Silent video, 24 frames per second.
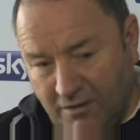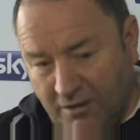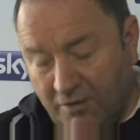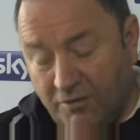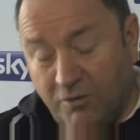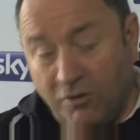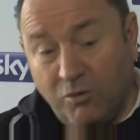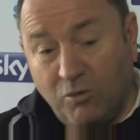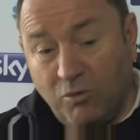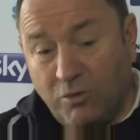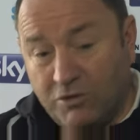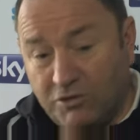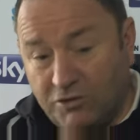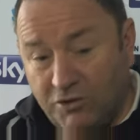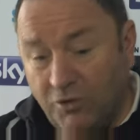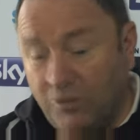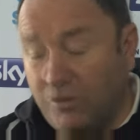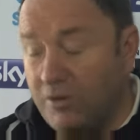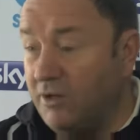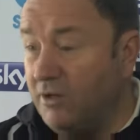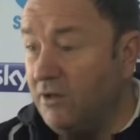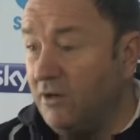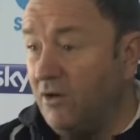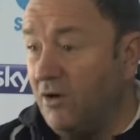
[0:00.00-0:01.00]
and they always
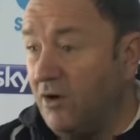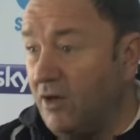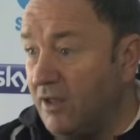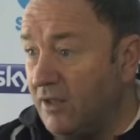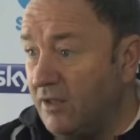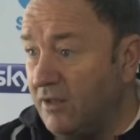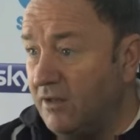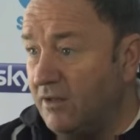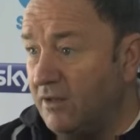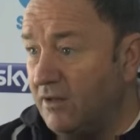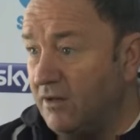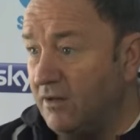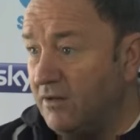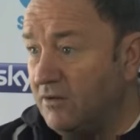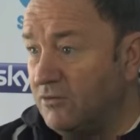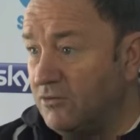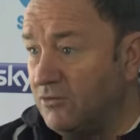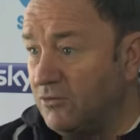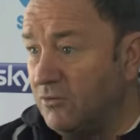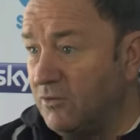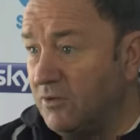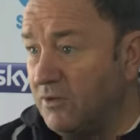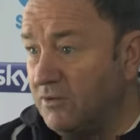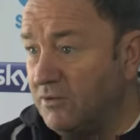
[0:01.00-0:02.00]
do it at night, and
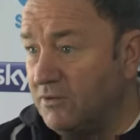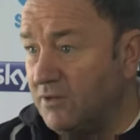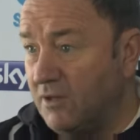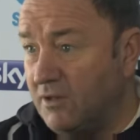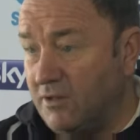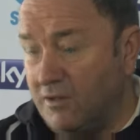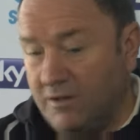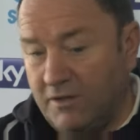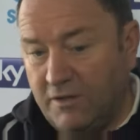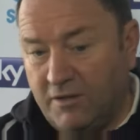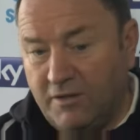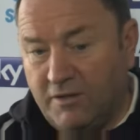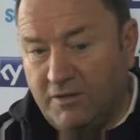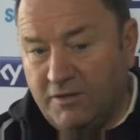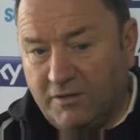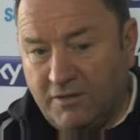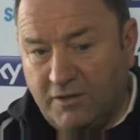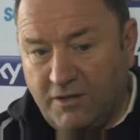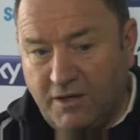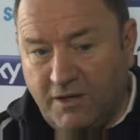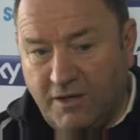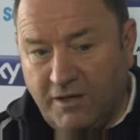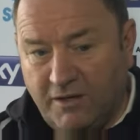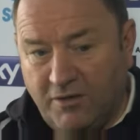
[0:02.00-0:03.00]
it's always the,
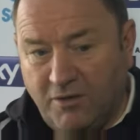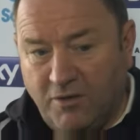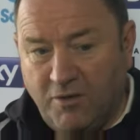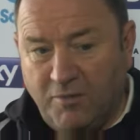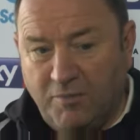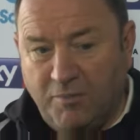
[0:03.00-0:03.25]
the late